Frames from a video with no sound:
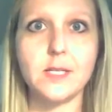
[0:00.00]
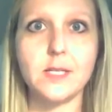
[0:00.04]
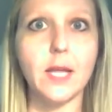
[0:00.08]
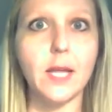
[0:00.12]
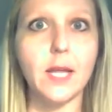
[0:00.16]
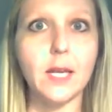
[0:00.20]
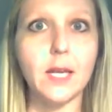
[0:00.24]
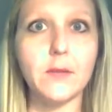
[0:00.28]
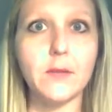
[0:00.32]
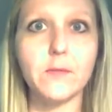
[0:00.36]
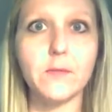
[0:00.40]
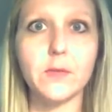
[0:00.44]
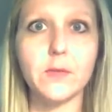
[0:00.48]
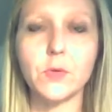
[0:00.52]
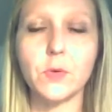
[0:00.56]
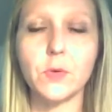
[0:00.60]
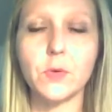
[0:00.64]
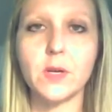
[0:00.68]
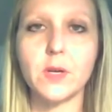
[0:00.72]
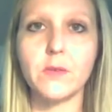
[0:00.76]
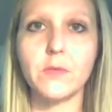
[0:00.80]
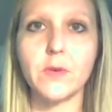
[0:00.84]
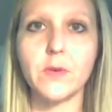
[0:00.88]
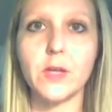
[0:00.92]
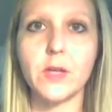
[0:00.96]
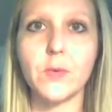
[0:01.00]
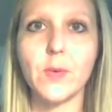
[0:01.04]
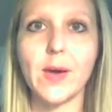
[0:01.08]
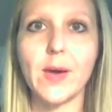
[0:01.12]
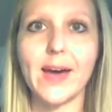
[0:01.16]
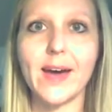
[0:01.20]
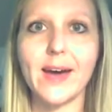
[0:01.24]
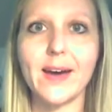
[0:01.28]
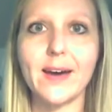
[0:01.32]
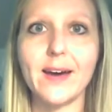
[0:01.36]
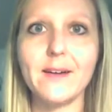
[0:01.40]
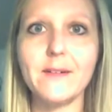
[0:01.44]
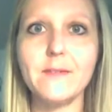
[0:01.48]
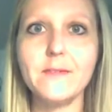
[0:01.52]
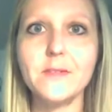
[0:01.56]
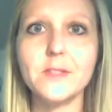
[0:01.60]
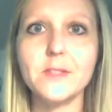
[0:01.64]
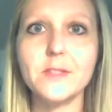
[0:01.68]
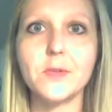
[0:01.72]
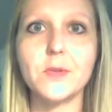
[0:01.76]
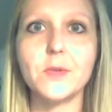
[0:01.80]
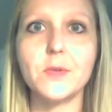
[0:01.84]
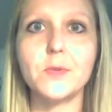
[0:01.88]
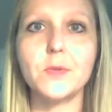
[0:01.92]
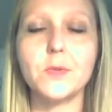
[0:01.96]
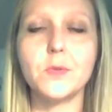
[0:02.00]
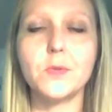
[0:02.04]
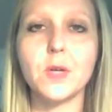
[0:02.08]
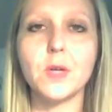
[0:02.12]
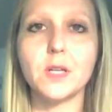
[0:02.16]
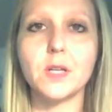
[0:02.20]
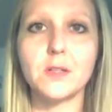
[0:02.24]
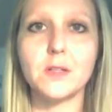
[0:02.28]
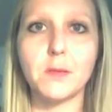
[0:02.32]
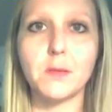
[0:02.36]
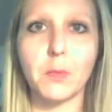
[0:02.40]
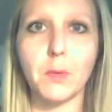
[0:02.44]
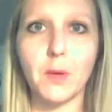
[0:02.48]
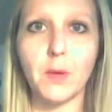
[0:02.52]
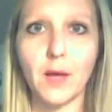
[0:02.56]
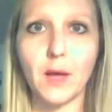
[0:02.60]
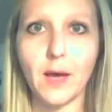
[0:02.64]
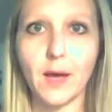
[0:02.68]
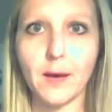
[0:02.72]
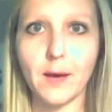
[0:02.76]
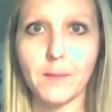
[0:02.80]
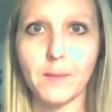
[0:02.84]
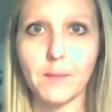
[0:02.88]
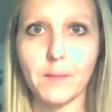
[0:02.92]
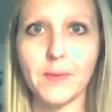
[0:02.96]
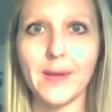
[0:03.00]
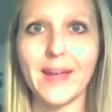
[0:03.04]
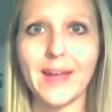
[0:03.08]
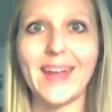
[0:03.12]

Take an inventory of what you have so you do not double up